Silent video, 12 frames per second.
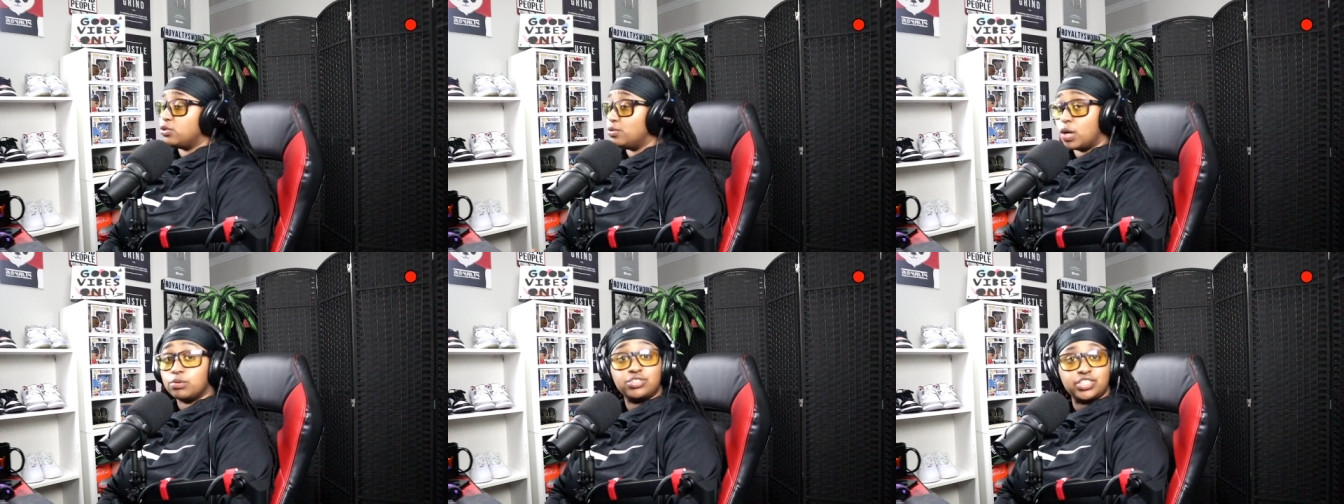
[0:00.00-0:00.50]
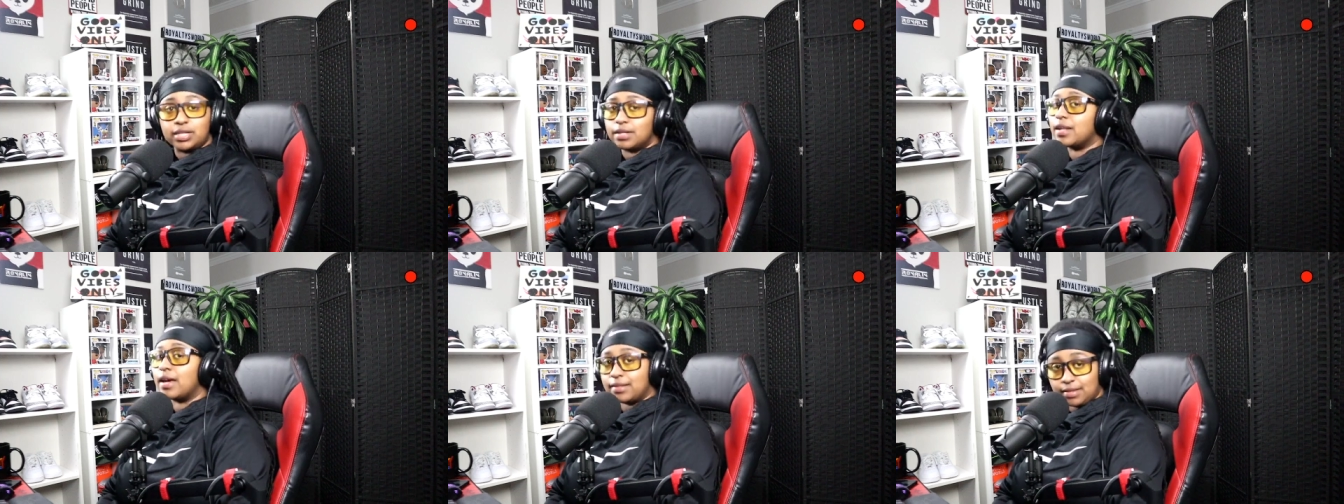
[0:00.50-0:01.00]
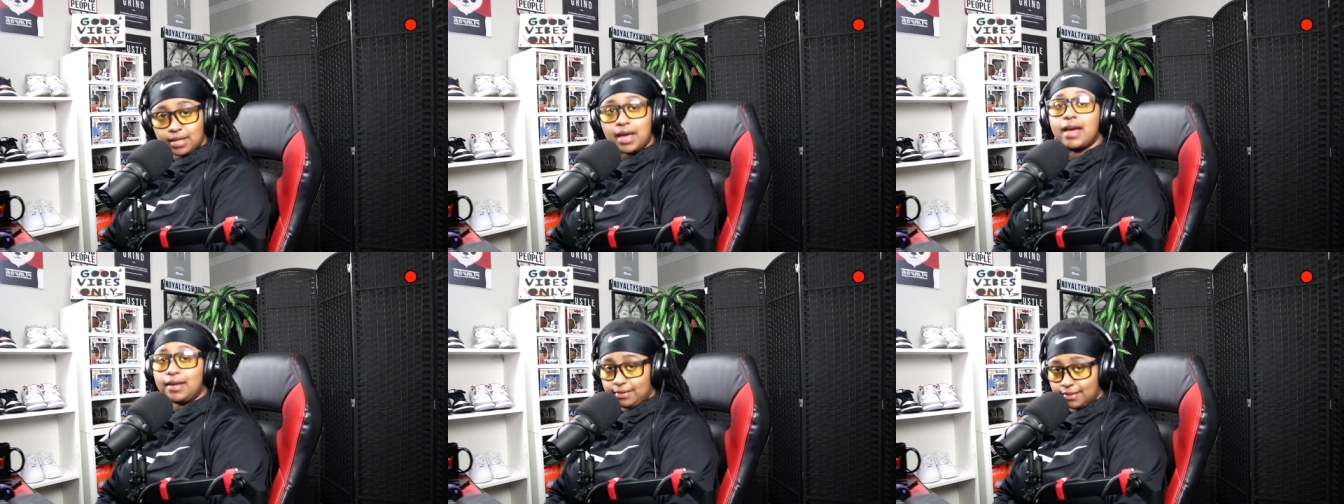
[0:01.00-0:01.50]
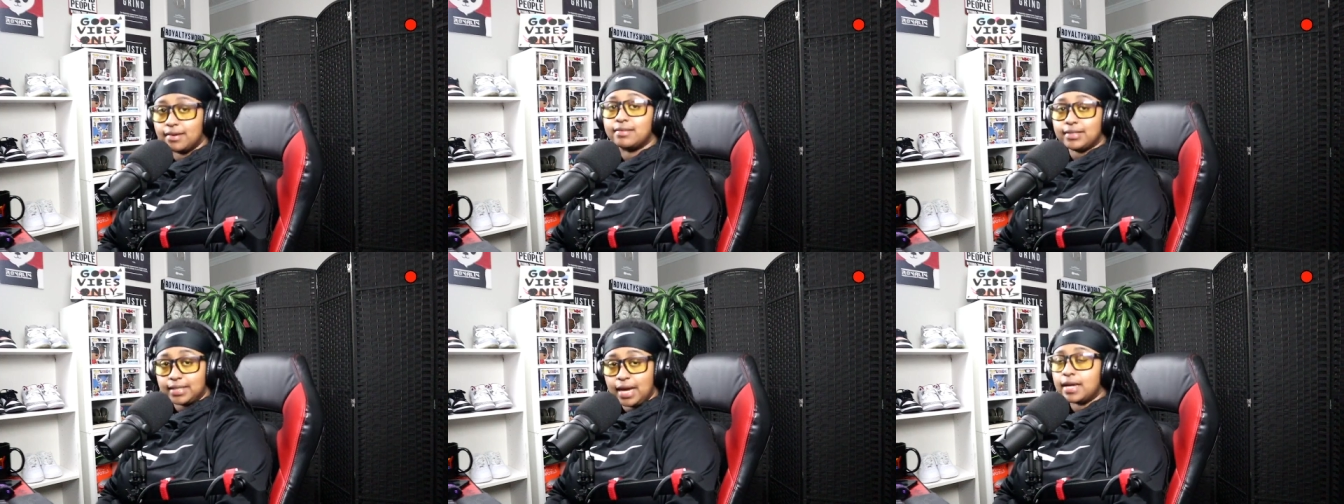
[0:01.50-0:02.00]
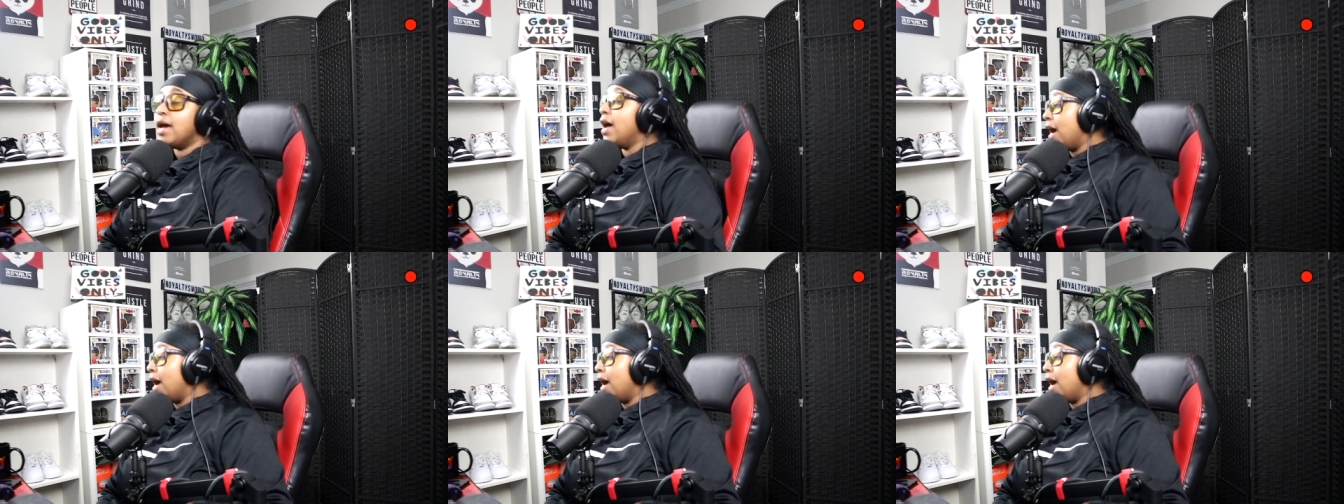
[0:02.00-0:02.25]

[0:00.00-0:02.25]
you know, shit like that. Okay.